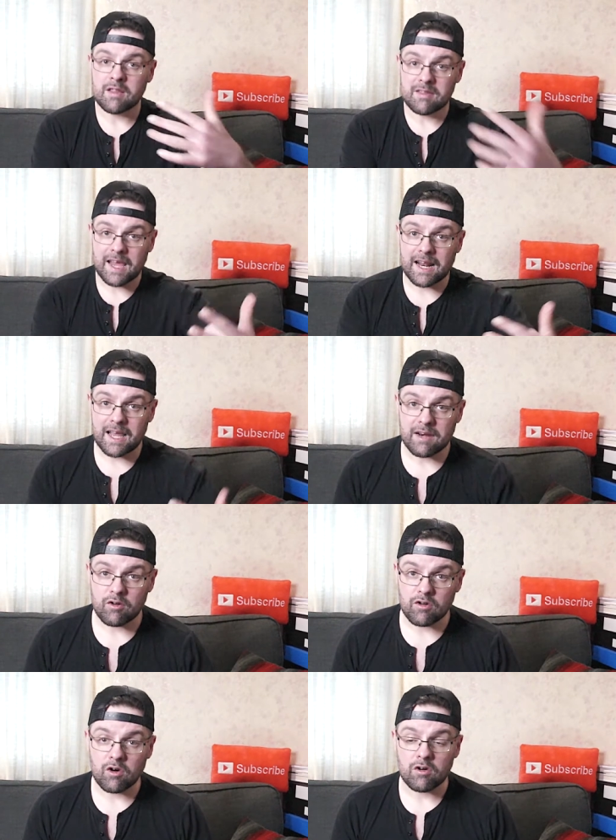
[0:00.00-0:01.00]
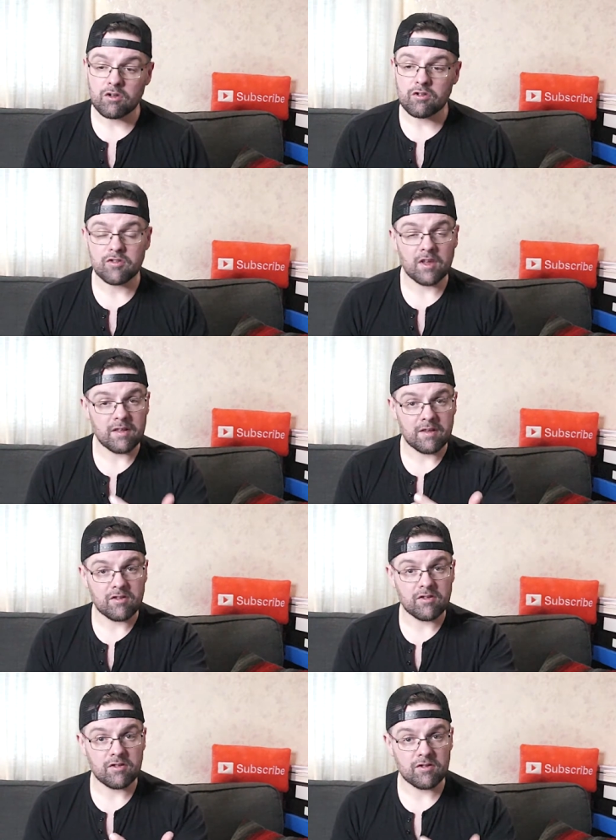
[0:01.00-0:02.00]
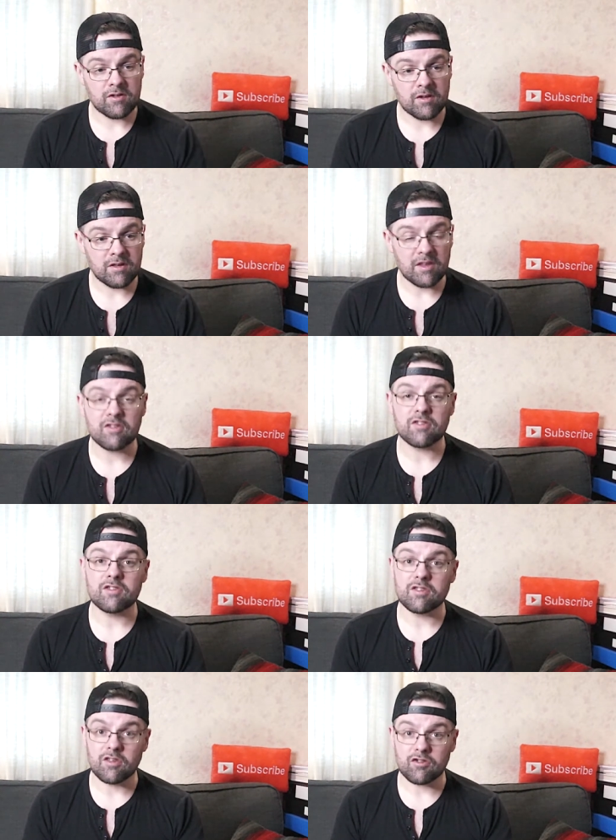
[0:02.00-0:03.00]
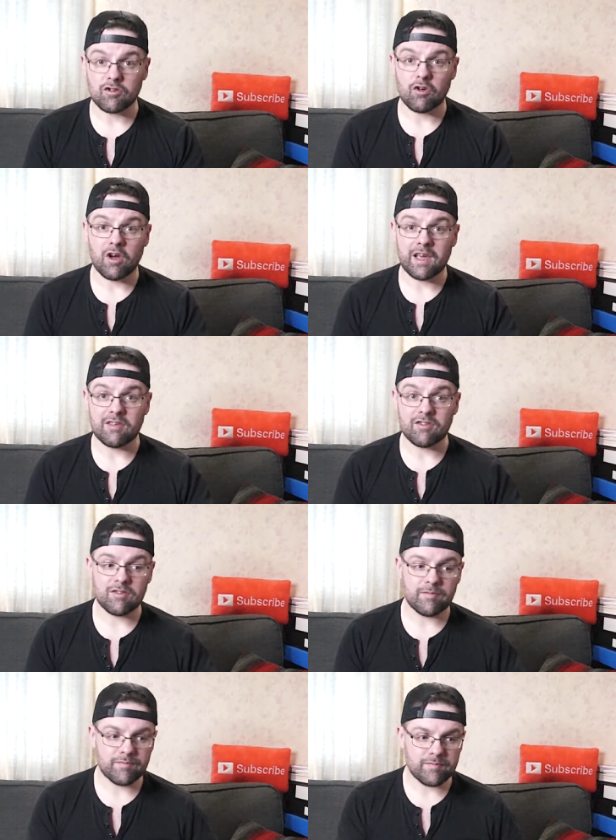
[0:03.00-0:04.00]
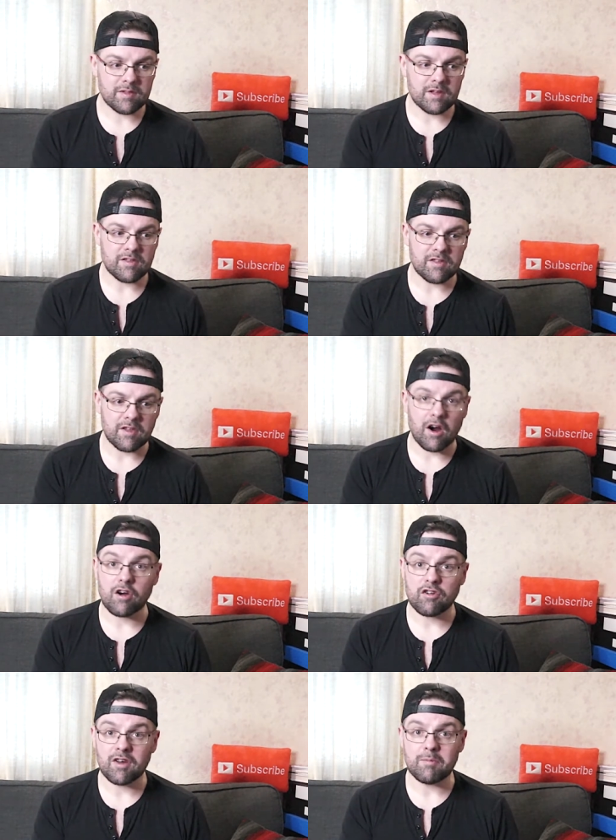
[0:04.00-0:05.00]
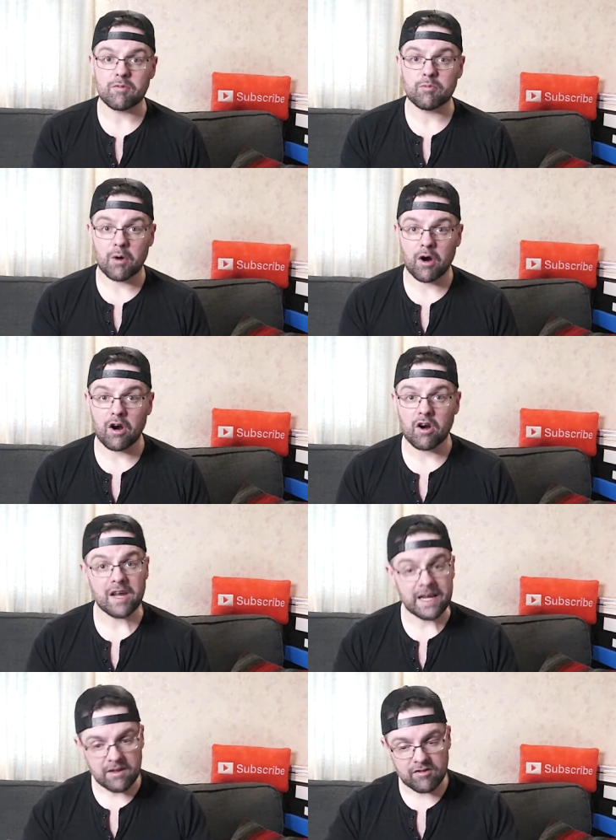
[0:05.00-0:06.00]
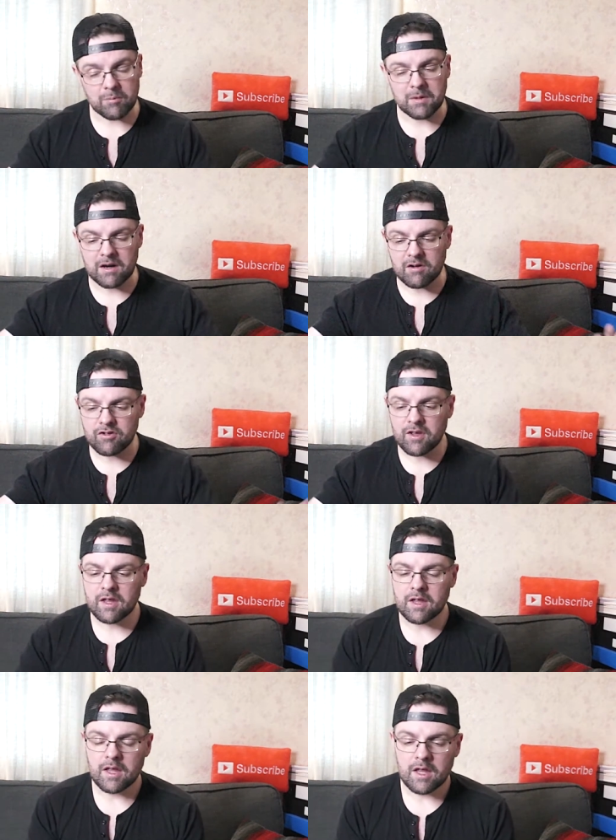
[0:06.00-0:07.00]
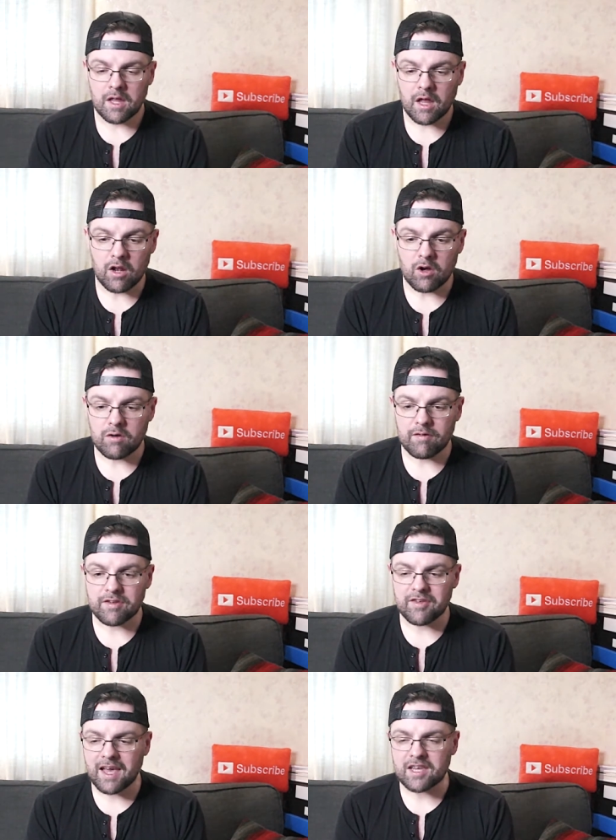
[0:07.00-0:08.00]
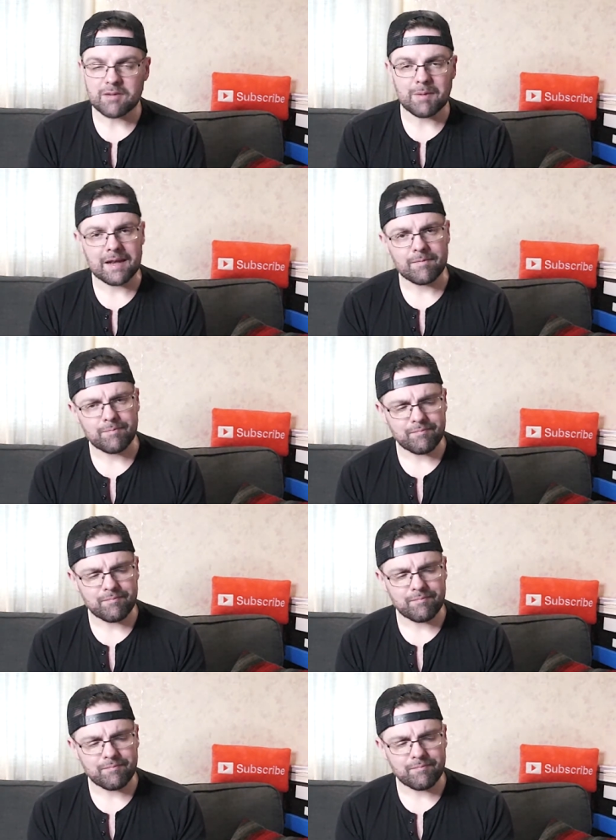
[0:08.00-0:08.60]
daylight returns, and this destroys Dark Dream's power. He disappears along with his henchmen.